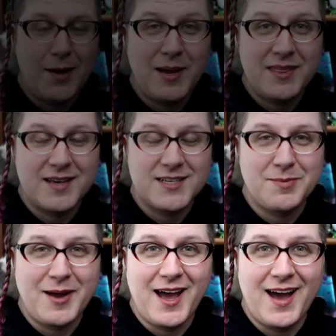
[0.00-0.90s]
now my thanks
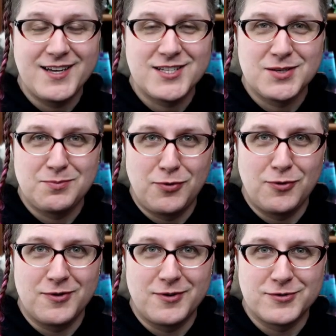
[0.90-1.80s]
to my highest
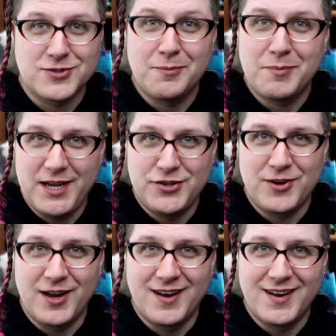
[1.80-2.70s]
supporters on
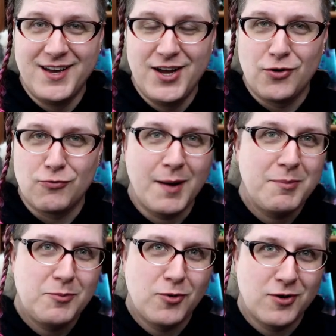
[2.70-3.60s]
Patreon.
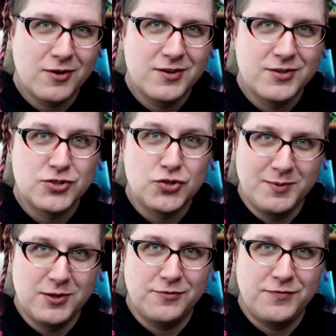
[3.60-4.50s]
Robin Moore,
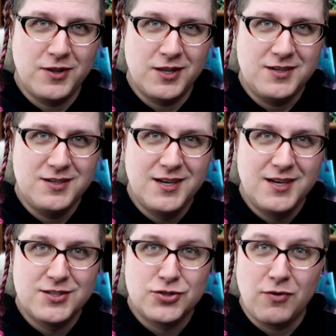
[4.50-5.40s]
Zuman LaFulla,
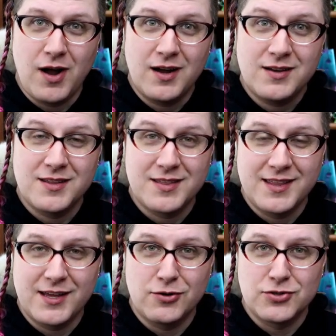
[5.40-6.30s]
Tarak, the
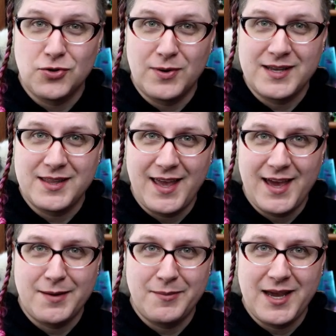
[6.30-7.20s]
thing that goes doink in the
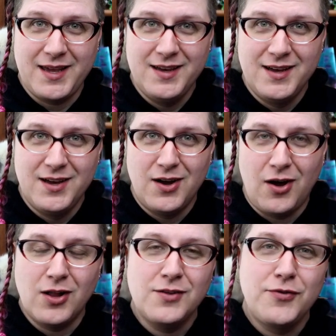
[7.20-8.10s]
anime,
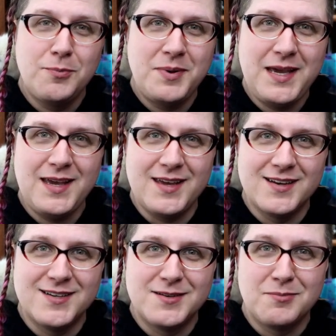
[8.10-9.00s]
Oliver B,
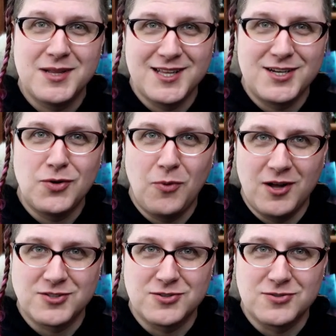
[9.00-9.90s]
Melinda
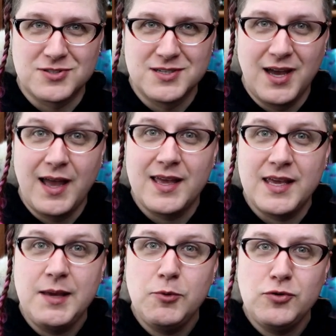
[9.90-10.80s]
Walters,
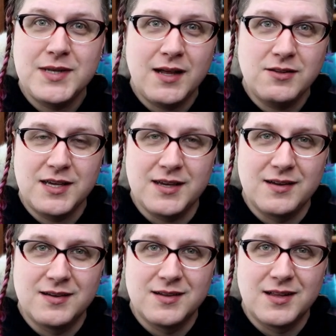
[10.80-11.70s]
Emu Delkey,
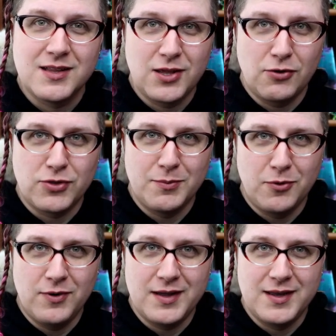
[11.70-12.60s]
Leotha
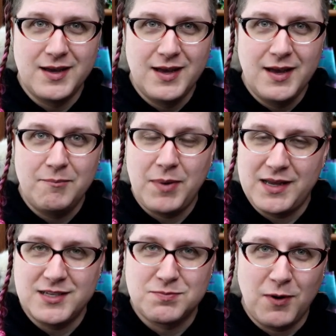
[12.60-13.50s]
Boyd,
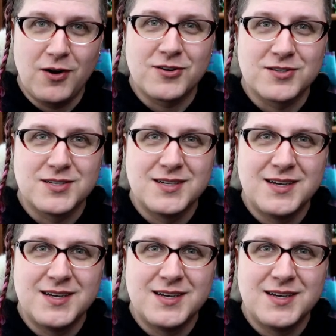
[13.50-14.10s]
Becky Sparks,